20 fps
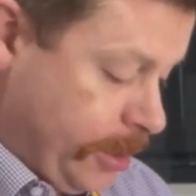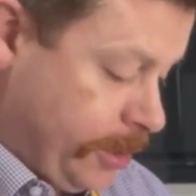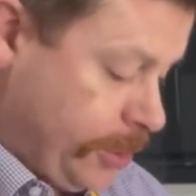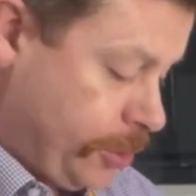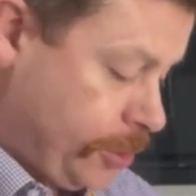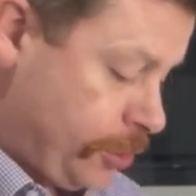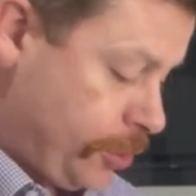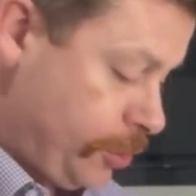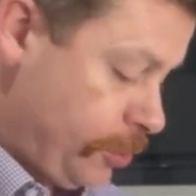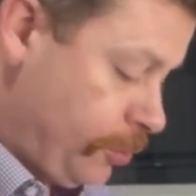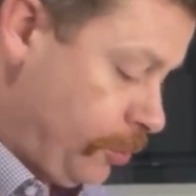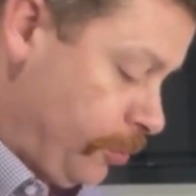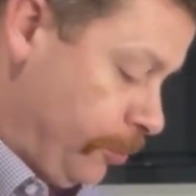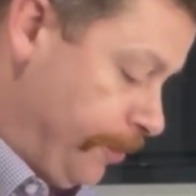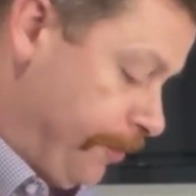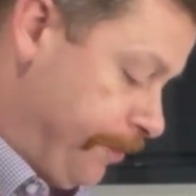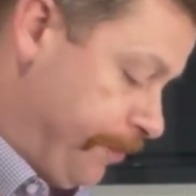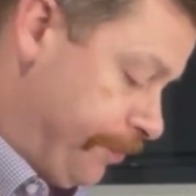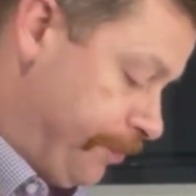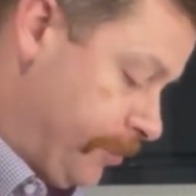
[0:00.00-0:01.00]

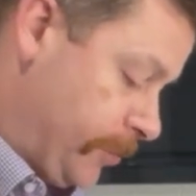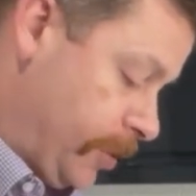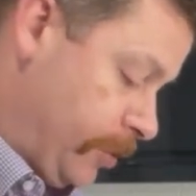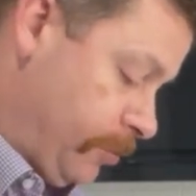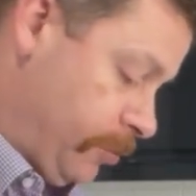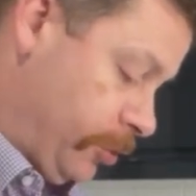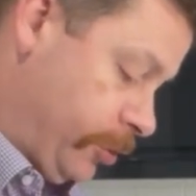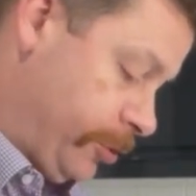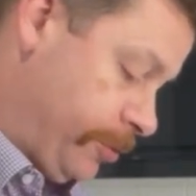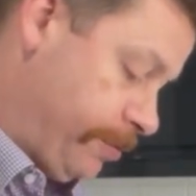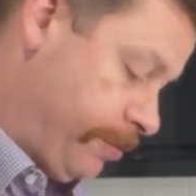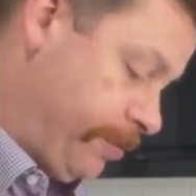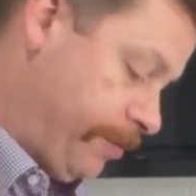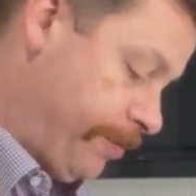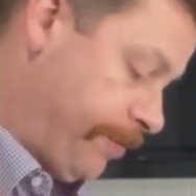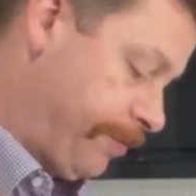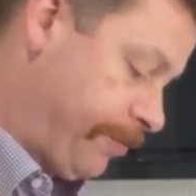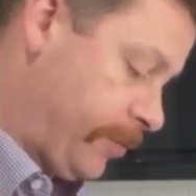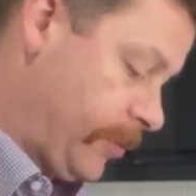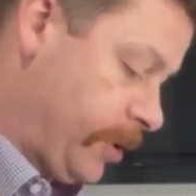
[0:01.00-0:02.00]
So I'll just
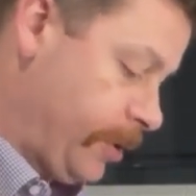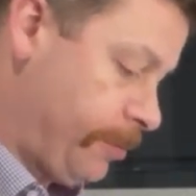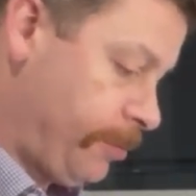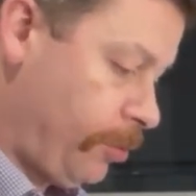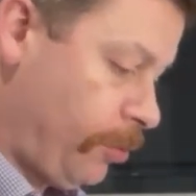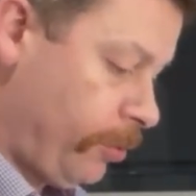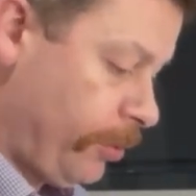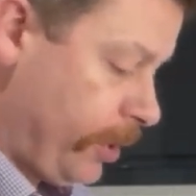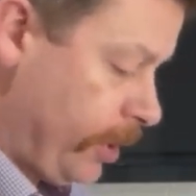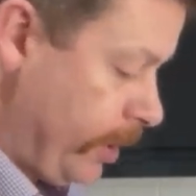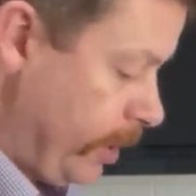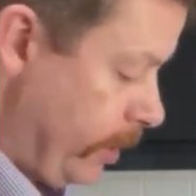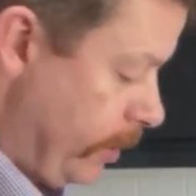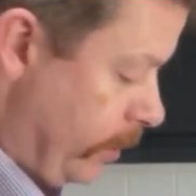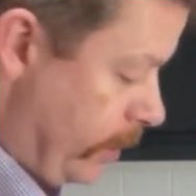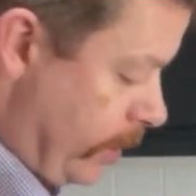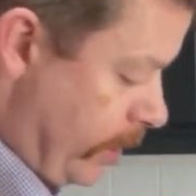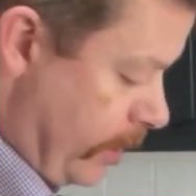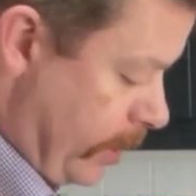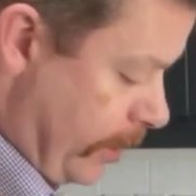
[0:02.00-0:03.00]
pour that in
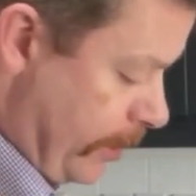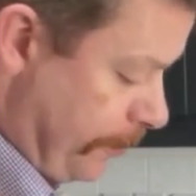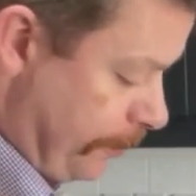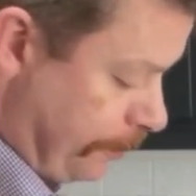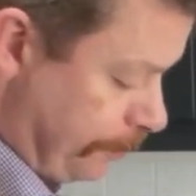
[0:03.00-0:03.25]
there,